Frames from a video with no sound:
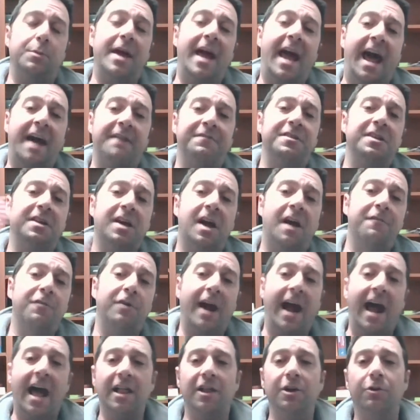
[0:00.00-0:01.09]
We have to
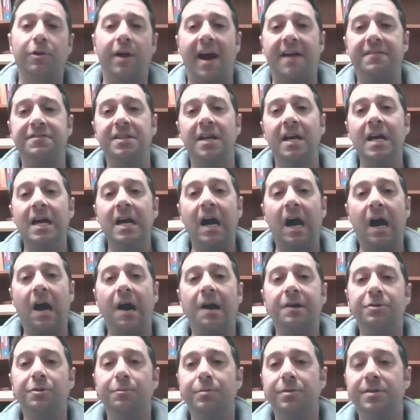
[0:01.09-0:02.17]
cover allografts
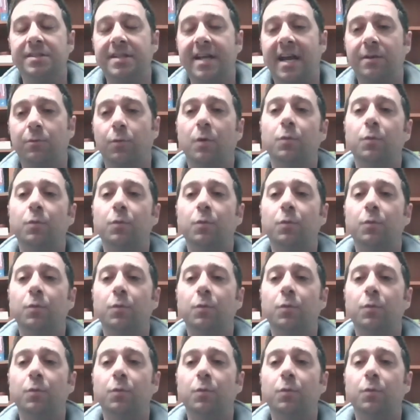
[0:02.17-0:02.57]
100%.